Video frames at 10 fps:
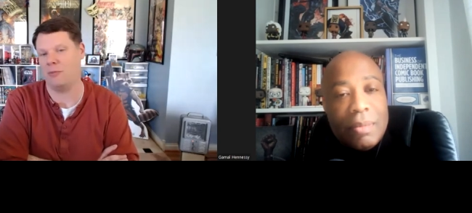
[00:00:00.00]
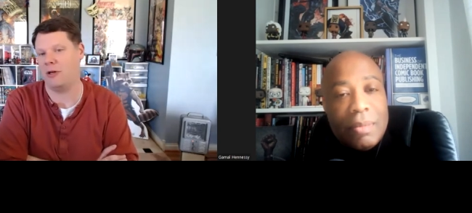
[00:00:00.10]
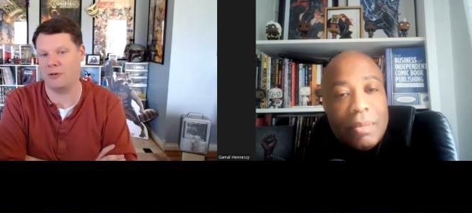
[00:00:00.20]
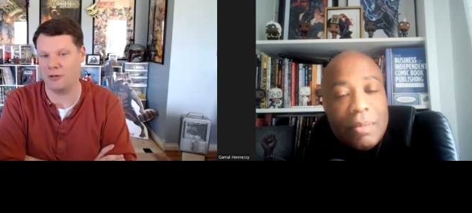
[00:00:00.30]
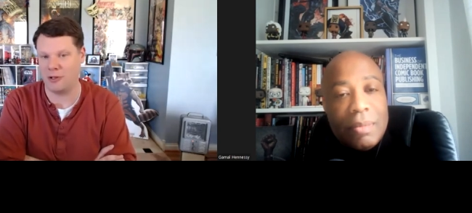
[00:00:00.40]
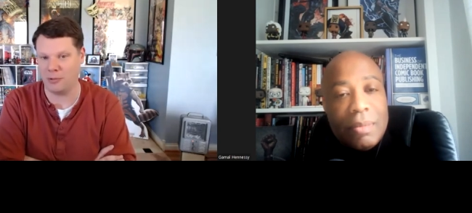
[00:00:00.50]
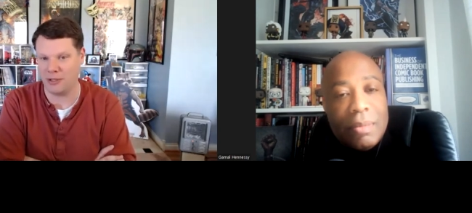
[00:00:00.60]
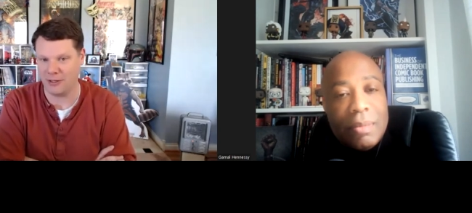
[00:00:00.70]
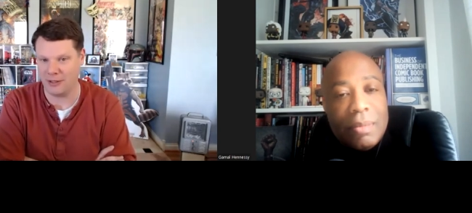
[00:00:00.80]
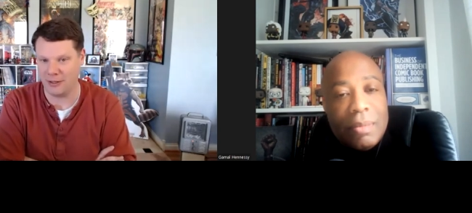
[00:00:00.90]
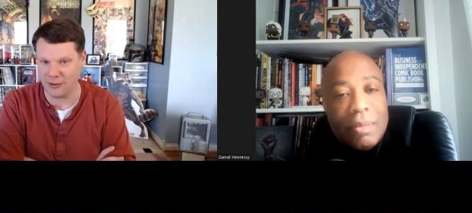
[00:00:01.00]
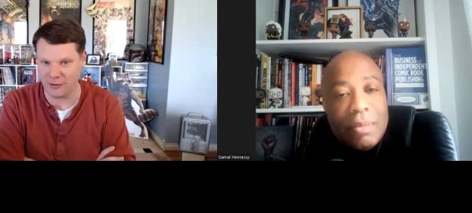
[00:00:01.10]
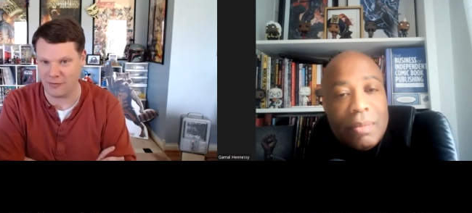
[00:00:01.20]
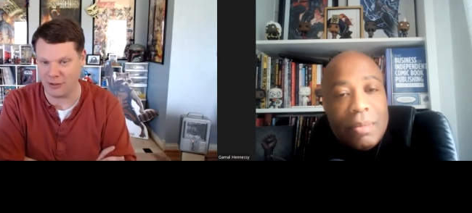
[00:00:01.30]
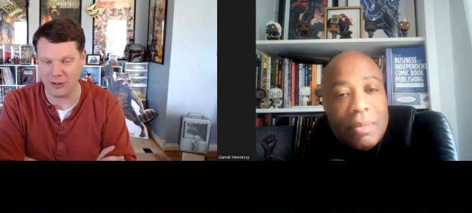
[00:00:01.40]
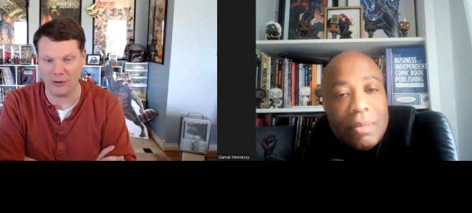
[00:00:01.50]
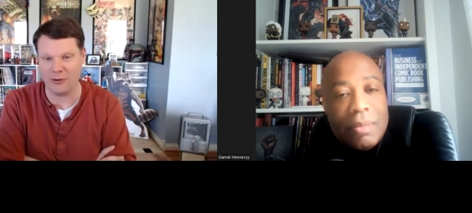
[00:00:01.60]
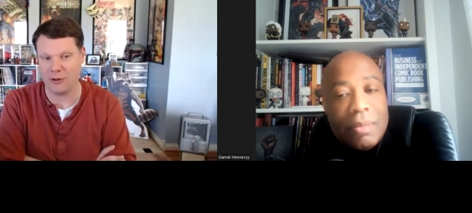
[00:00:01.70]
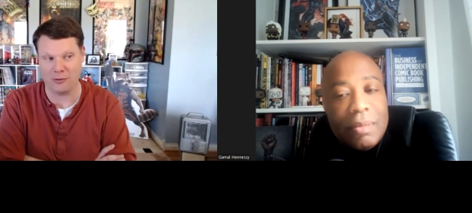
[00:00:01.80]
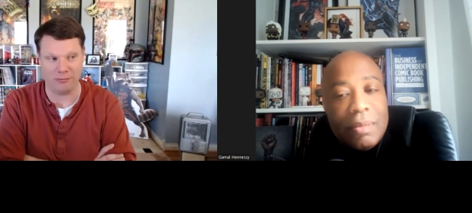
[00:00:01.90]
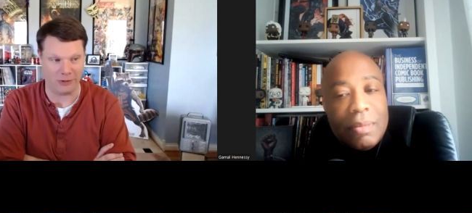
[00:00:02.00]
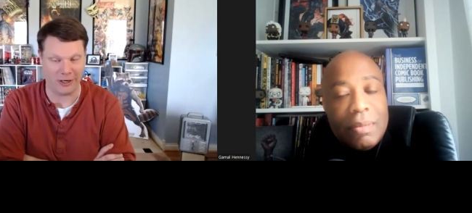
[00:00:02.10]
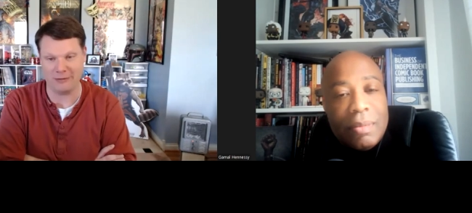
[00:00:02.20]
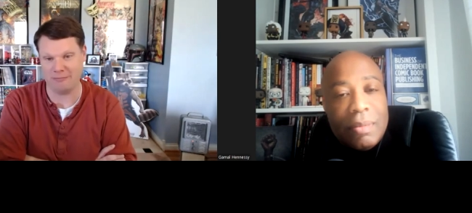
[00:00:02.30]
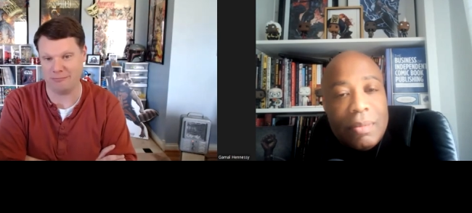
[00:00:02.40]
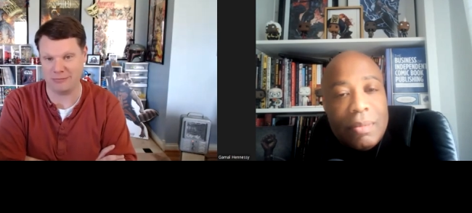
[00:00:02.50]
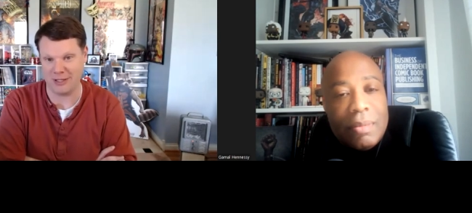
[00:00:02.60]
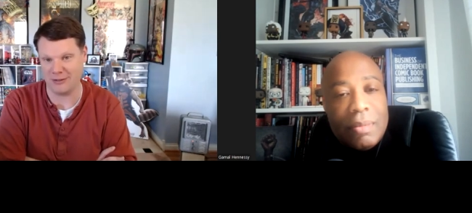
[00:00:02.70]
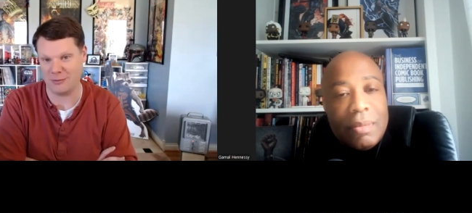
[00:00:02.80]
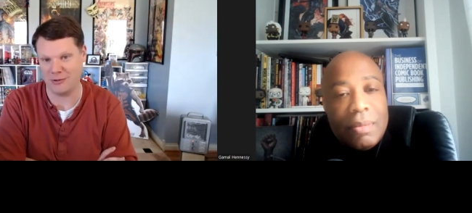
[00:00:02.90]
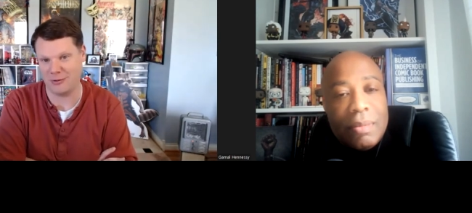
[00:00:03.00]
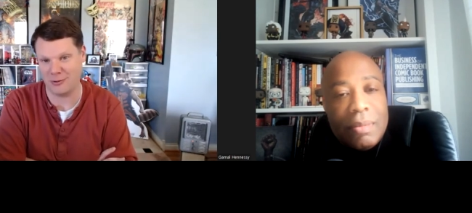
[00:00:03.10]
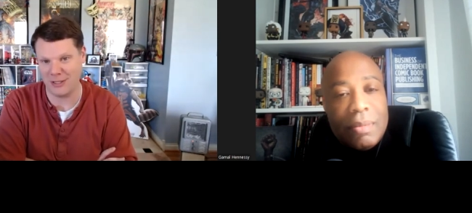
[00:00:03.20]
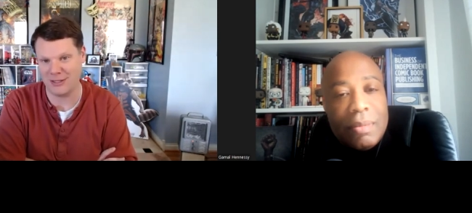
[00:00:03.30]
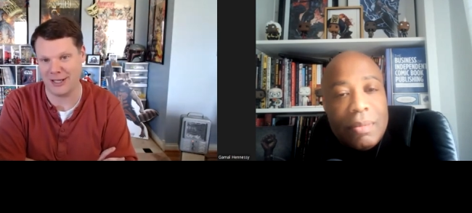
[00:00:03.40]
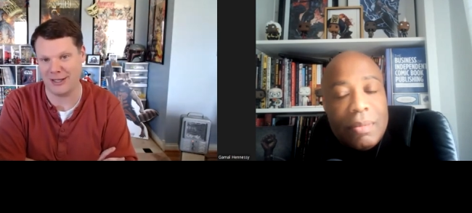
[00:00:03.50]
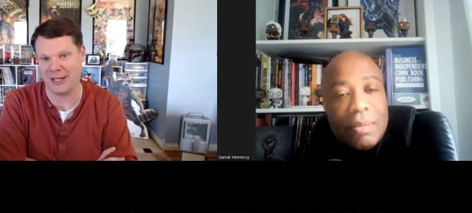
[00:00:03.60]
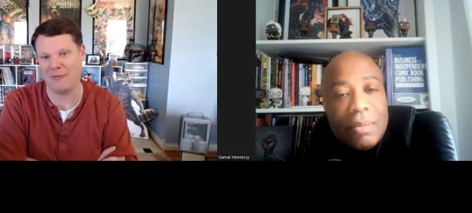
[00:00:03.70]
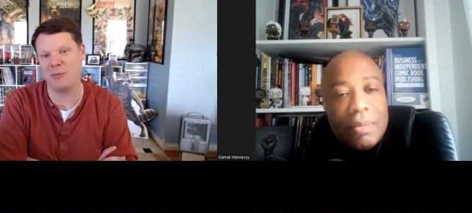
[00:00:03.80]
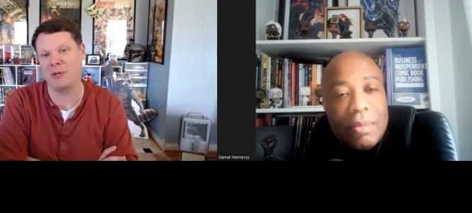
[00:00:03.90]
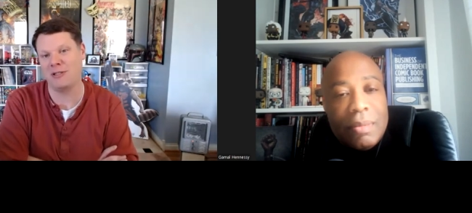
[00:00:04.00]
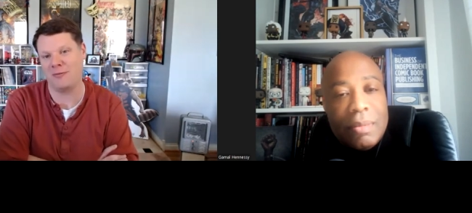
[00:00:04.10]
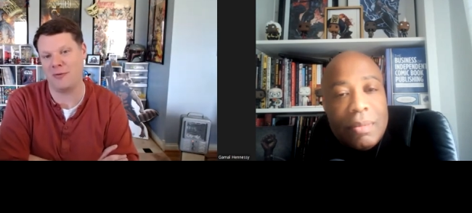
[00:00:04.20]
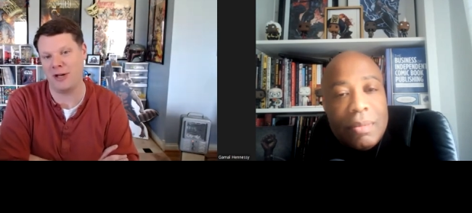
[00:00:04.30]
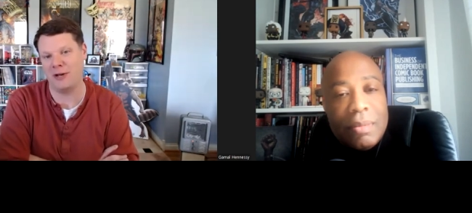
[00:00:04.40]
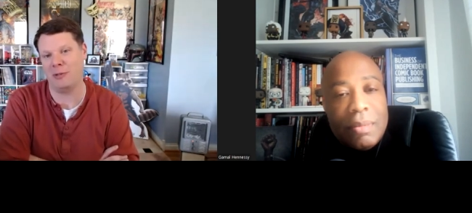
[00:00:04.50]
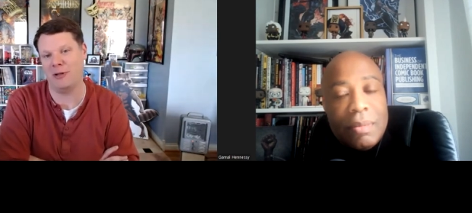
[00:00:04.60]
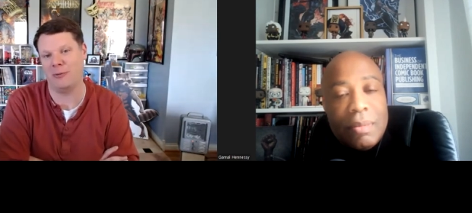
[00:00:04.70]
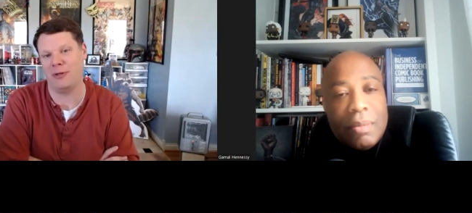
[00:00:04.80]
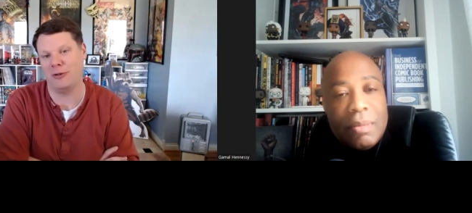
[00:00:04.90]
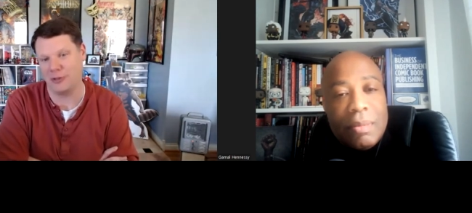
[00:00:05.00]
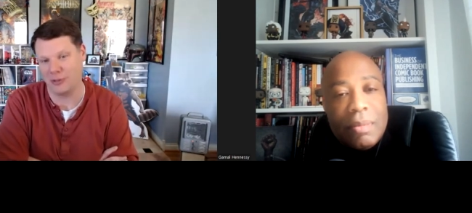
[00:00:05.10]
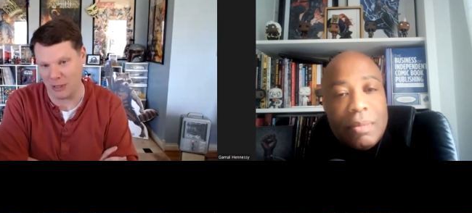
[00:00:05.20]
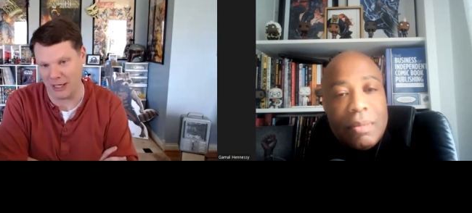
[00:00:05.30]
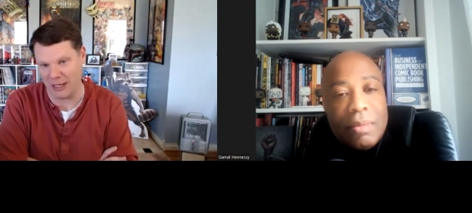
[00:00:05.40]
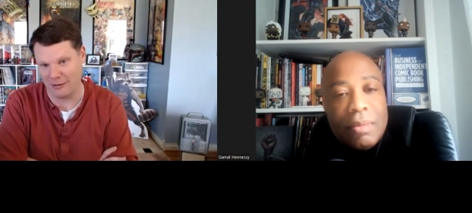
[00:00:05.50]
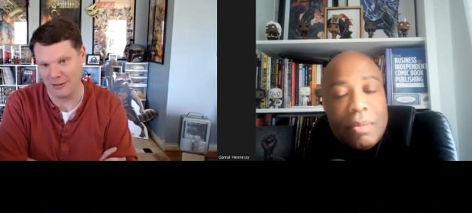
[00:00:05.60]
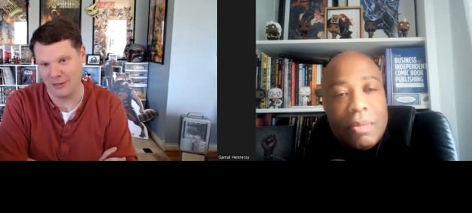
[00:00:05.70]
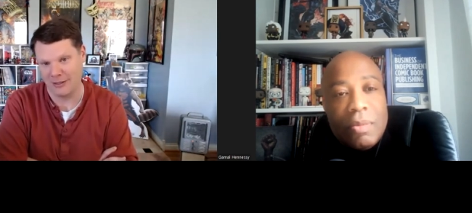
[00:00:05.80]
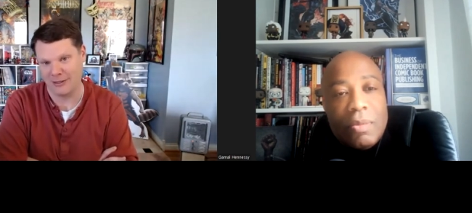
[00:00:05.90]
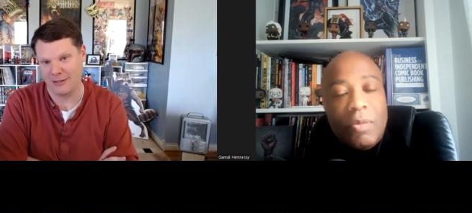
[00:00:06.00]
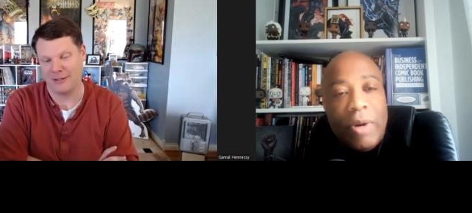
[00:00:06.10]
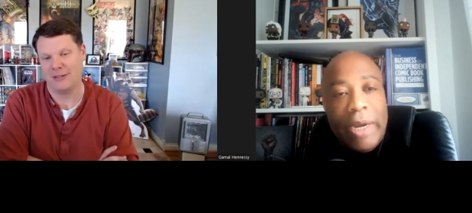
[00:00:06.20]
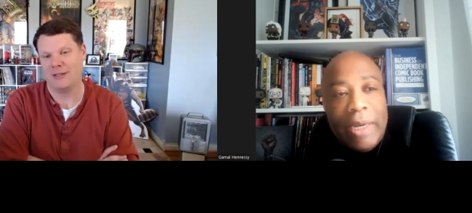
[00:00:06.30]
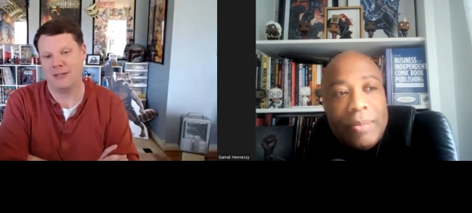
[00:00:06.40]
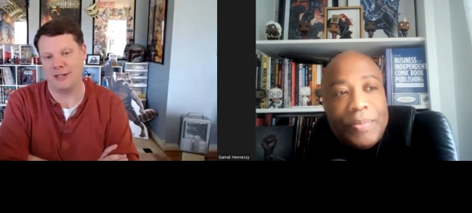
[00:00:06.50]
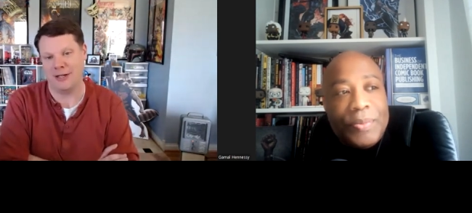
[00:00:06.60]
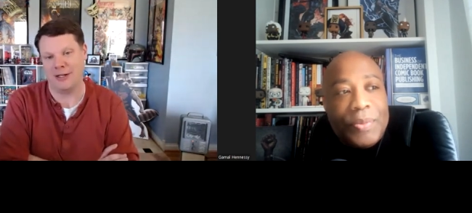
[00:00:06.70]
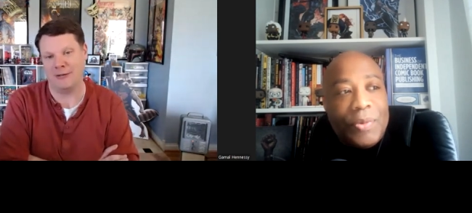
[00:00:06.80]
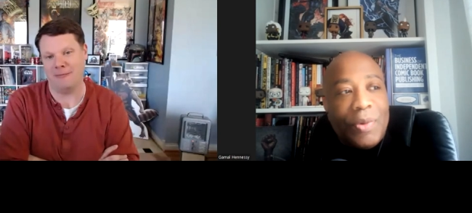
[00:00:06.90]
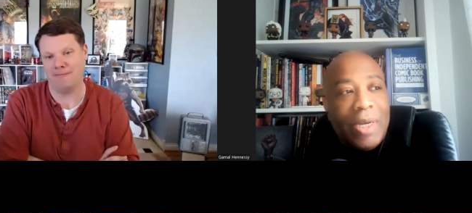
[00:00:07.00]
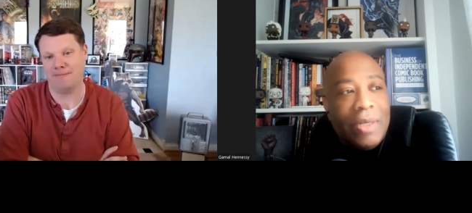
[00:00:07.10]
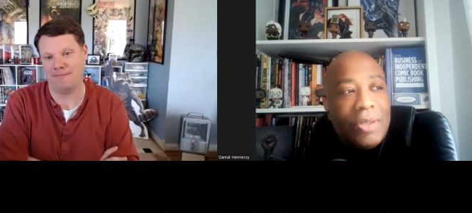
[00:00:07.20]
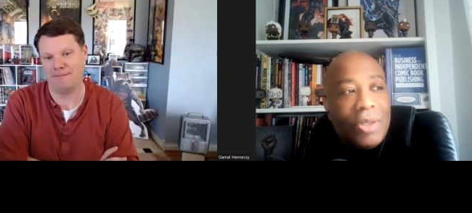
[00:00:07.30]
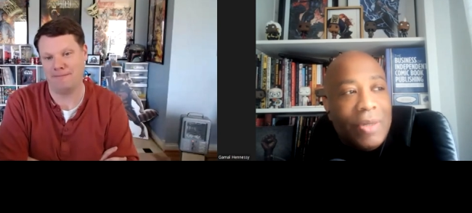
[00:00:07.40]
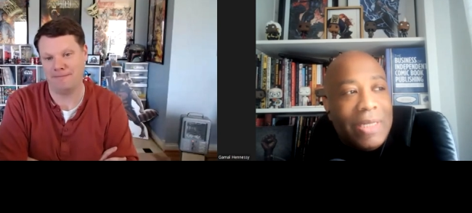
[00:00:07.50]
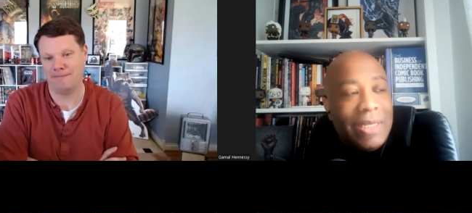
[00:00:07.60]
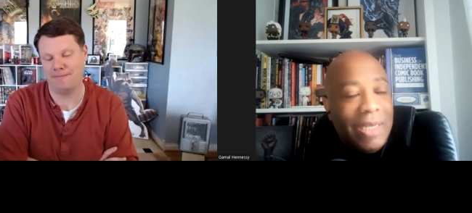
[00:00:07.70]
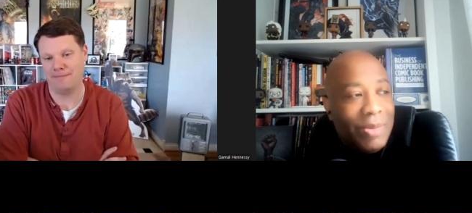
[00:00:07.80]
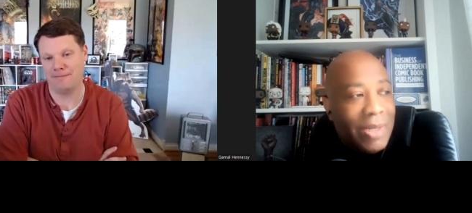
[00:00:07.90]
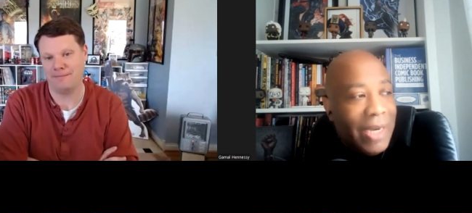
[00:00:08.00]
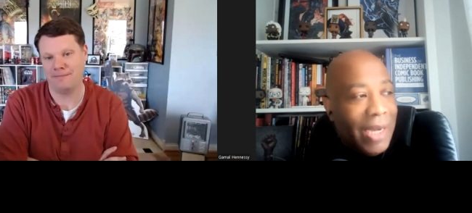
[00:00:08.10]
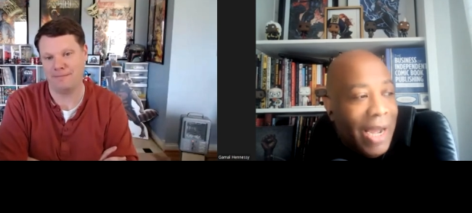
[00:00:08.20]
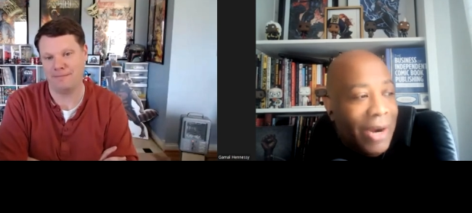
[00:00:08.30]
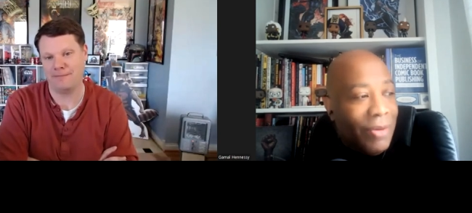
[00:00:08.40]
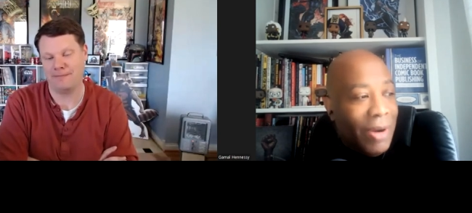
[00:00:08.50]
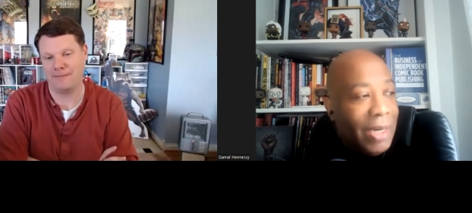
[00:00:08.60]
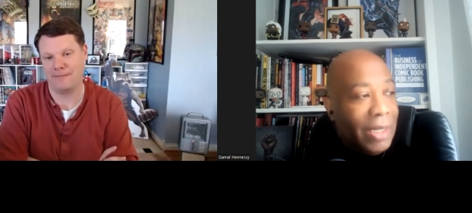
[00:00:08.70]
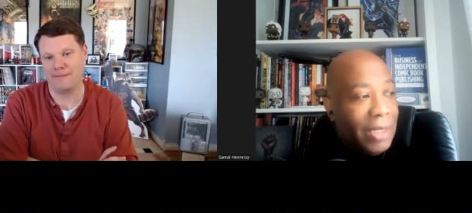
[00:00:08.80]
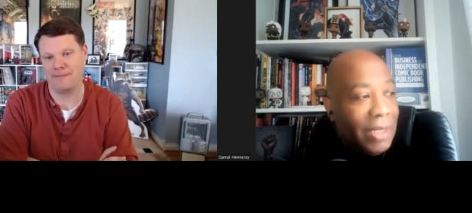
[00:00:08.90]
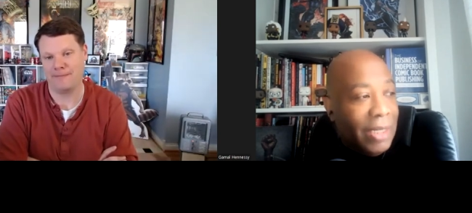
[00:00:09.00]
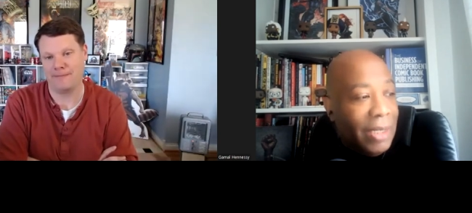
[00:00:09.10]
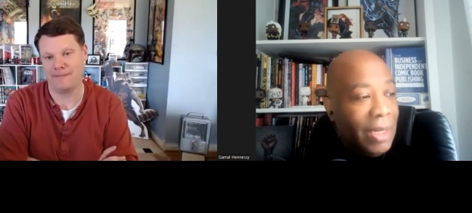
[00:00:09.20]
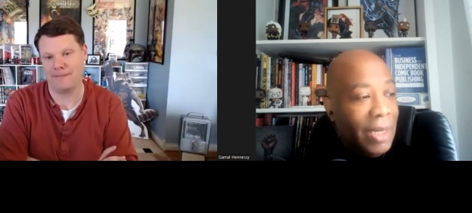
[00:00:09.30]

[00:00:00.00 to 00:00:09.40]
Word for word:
Speaker 1: other company that they don't even know go, our sales numbers are twice that. Like everybody's afraid of being the one that
Speaker 2: looks bad. Right, right. So it seems like, ironically,